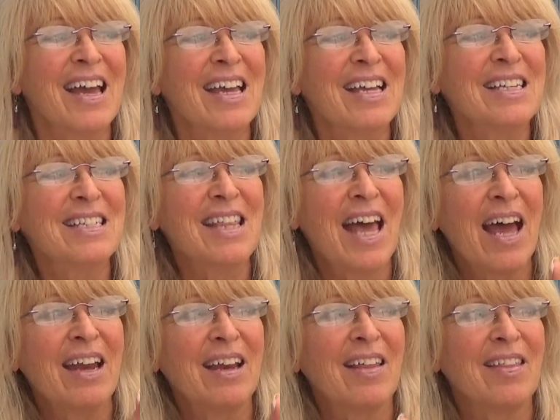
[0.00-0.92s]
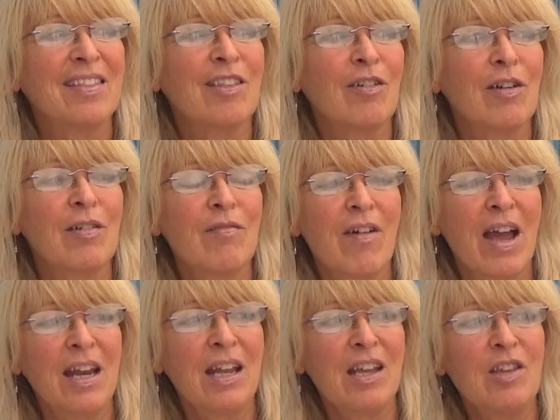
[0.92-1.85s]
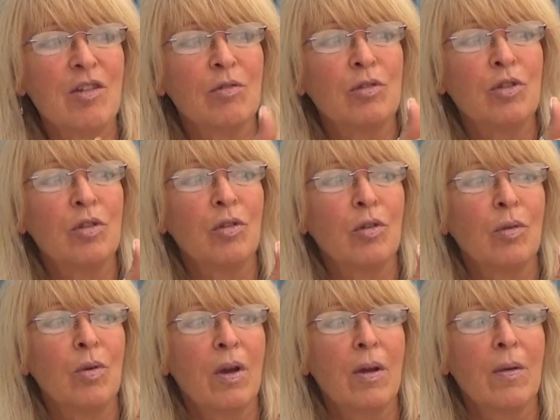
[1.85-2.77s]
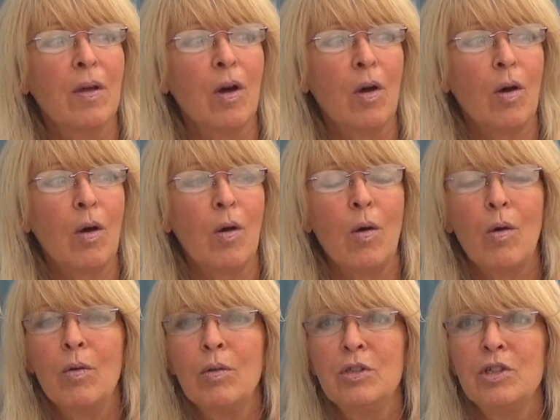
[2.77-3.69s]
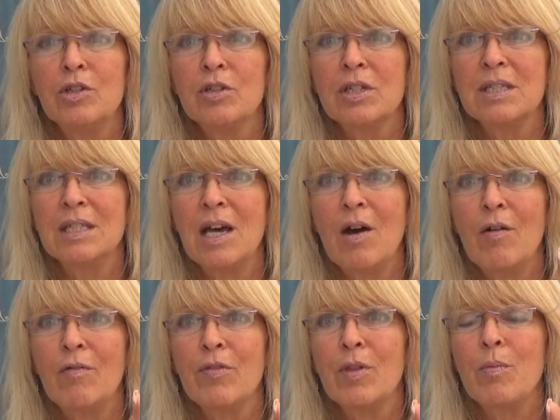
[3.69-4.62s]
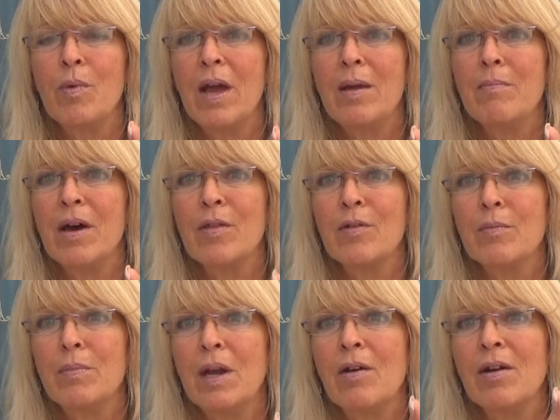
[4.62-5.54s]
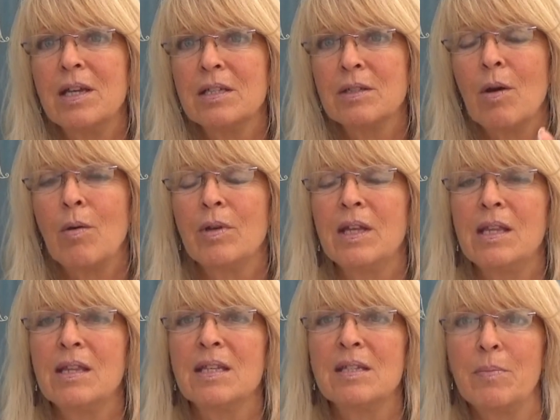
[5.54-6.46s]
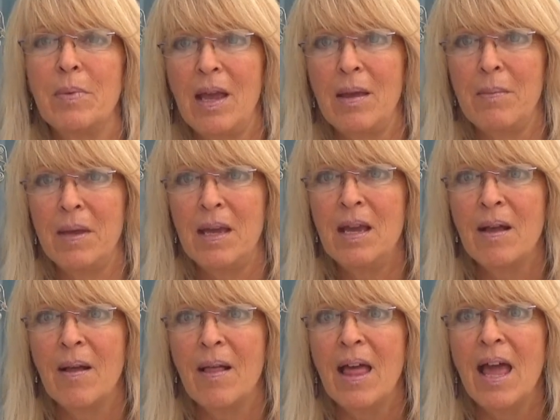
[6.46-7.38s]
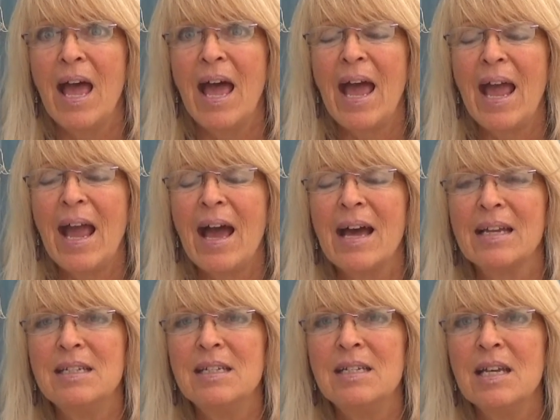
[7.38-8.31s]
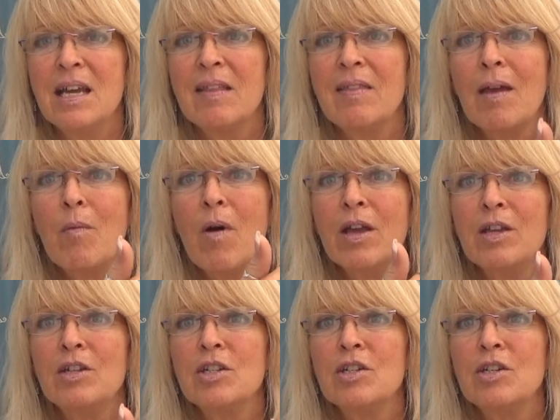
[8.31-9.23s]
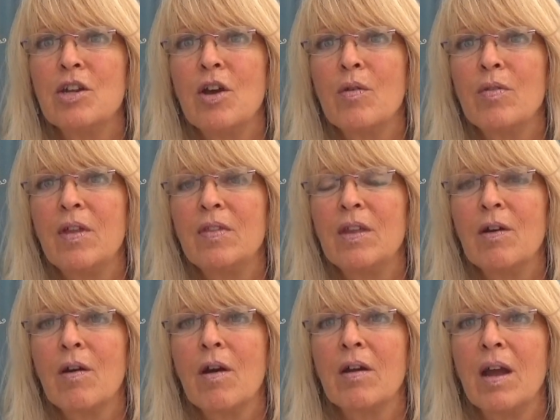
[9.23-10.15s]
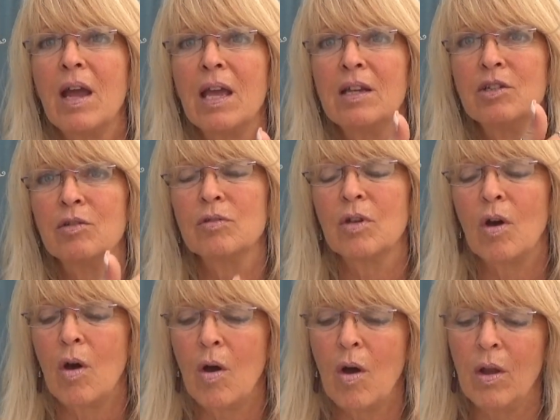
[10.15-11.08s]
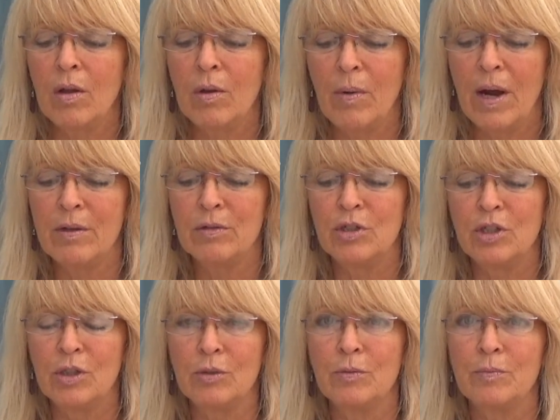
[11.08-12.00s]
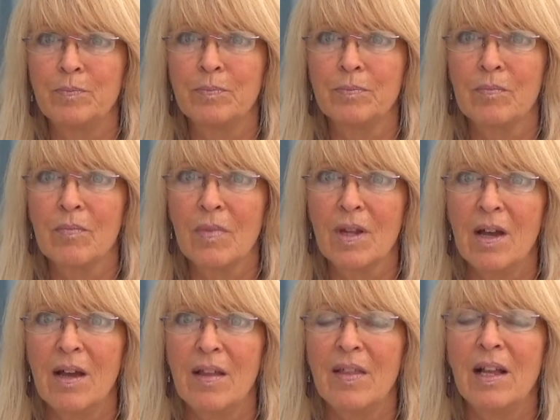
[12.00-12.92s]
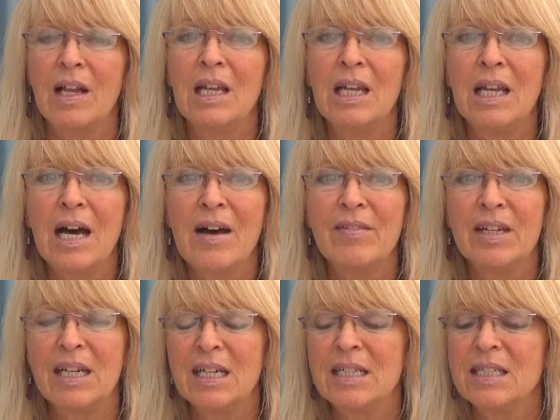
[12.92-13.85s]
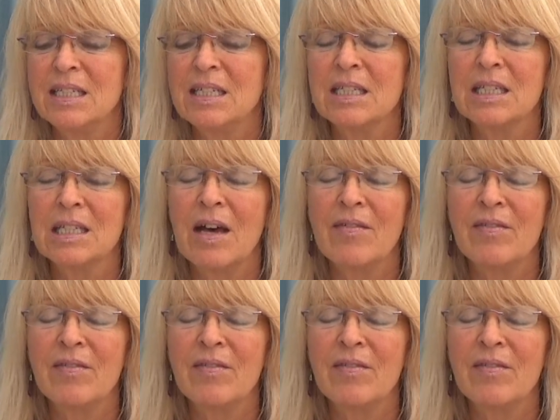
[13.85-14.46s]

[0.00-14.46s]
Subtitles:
is that they're inviting you to hold yourself the way Mother Mary is holding this baby. And they want you to know that there are angels all around you. That love and innocence